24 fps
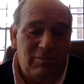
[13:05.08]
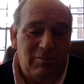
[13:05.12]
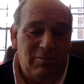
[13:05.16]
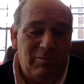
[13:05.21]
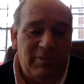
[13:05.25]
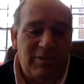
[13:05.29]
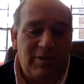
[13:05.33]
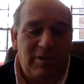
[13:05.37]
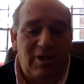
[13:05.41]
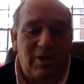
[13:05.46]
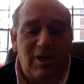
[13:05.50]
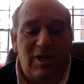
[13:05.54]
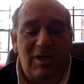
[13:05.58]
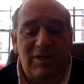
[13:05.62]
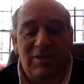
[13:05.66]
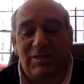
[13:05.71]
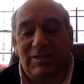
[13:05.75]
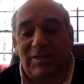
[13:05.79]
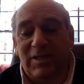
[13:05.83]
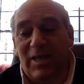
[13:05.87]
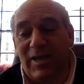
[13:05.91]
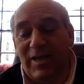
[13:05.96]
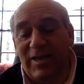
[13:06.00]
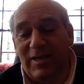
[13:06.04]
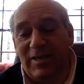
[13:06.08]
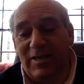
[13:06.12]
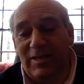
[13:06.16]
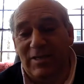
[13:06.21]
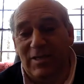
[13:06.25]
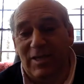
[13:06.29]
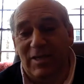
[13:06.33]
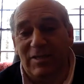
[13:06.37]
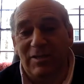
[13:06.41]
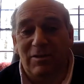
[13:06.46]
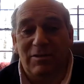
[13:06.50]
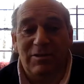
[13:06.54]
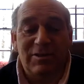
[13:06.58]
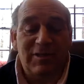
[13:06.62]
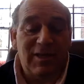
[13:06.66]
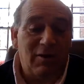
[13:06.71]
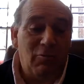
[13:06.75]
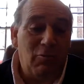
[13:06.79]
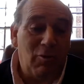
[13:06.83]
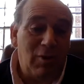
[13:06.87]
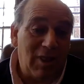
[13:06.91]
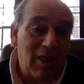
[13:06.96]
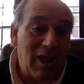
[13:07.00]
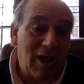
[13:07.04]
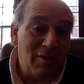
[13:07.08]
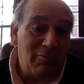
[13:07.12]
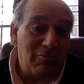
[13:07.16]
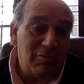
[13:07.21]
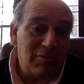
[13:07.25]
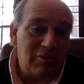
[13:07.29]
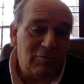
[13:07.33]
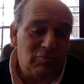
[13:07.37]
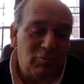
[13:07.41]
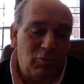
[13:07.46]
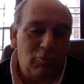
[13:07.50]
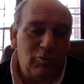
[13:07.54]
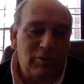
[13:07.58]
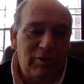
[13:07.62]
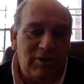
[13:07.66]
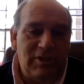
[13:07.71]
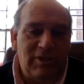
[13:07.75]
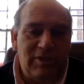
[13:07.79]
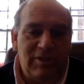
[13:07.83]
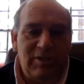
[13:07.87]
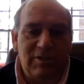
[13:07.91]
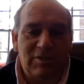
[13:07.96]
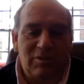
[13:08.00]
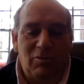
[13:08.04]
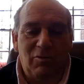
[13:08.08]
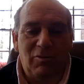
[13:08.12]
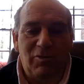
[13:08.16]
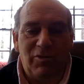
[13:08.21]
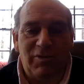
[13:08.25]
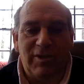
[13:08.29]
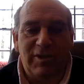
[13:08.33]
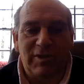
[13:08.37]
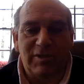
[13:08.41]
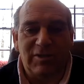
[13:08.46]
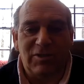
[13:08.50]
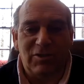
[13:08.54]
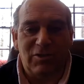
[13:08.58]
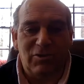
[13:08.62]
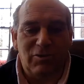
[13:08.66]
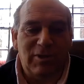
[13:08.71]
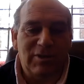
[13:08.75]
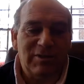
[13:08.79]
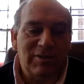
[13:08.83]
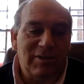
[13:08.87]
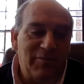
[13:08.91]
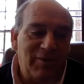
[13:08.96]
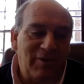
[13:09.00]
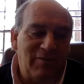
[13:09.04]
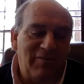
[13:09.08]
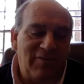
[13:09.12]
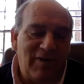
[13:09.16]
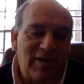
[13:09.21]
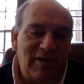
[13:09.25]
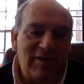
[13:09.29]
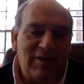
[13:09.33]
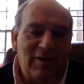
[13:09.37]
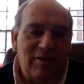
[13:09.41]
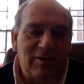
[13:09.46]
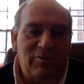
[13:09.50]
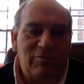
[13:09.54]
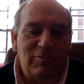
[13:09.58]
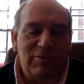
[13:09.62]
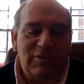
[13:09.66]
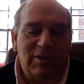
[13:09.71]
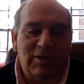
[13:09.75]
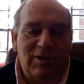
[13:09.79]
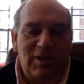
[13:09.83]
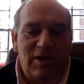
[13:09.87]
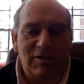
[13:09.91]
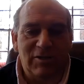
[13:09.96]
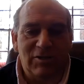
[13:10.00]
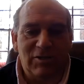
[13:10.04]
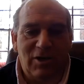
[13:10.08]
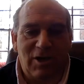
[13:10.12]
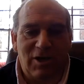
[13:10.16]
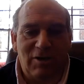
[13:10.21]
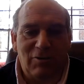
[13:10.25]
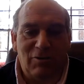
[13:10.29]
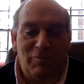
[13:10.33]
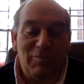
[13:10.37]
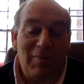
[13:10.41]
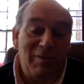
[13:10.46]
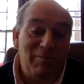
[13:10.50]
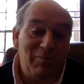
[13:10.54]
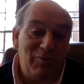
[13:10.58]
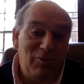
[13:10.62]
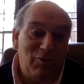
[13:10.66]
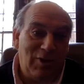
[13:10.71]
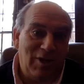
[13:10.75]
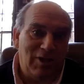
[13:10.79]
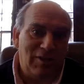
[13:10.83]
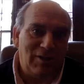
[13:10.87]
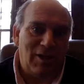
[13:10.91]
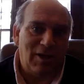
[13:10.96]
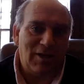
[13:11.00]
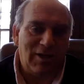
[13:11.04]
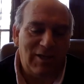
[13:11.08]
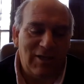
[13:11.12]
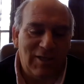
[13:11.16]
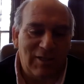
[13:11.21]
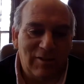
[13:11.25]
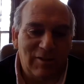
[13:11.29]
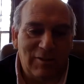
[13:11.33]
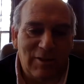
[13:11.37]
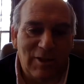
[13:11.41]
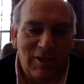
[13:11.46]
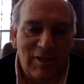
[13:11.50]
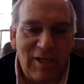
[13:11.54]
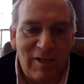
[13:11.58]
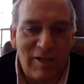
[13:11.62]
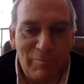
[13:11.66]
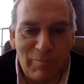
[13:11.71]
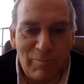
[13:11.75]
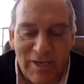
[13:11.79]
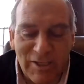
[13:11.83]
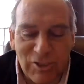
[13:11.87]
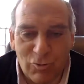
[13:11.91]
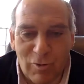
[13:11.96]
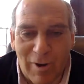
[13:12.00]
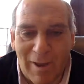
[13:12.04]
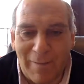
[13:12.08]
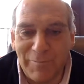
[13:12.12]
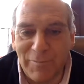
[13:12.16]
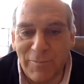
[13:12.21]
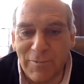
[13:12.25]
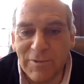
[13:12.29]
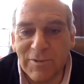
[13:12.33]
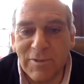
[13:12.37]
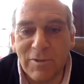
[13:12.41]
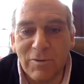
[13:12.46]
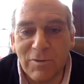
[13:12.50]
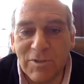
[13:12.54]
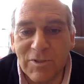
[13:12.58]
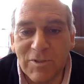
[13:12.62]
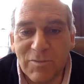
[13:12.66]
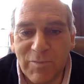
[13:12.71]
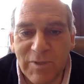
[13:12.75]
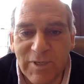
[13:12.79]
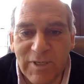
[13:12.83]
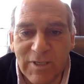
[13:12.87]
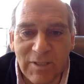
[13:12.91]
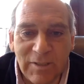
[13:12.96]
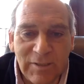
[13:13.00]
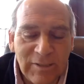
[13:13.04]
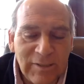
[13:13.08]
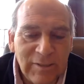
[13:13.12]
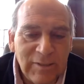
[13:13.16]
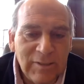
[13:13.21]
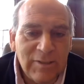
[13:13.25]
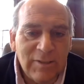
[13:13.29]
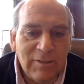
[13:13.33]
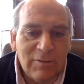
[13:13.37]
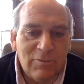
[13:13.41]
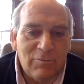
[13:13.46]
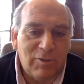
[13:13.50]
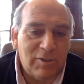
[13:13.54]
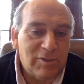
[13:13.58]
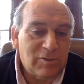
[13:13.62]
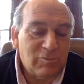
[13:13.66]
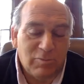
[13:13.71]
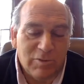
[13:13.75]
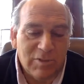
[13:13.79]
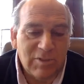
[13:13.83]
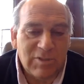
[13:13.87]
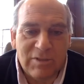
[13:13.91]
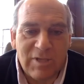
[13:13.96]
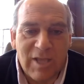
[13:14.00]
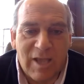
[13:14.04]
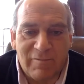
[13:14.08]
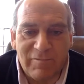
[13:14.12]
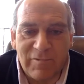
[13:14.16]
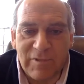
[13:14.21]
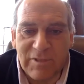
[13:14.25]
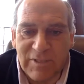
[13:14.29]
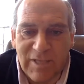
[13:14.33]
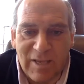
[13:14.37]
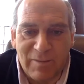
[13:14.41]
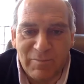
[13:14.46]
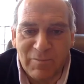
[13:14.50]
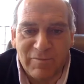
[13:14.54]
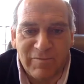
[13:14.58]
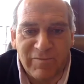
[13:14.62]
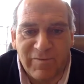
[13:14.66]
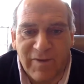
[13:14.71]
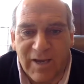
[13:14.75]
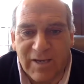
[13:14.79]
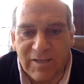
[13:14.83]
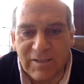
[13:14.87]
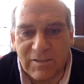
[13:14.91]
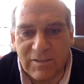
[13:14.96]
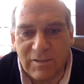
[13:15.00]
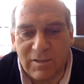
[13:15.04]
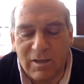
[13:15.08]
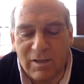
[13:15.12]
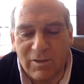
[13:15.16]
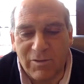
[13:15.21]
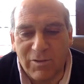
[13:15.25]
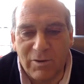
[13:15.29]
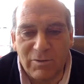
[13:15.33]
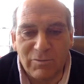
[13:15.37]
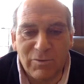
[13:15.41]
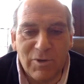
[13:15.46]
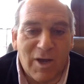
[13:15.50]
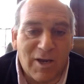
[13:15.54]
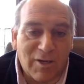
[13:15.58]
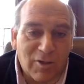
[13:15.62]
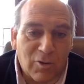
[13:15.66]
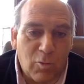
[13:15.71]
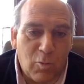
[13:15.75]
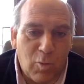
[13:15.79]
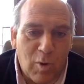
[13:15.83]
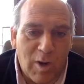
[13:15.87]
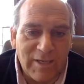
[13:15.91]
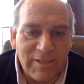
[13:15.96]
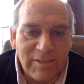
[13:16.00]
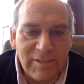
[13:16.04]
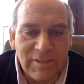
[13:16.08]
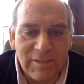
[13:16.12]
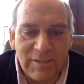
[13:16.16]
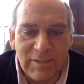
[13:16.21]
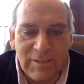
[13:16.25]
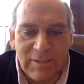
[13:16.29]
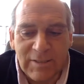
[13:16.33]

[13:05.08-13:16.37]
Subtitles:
because like then you'll say, well, I was wounded in this whole thing too, except they'll find out it was a gunshot, or maybe you get lucky and you get hit by shrapnel, so to speak, which would have the same effect, although not quite.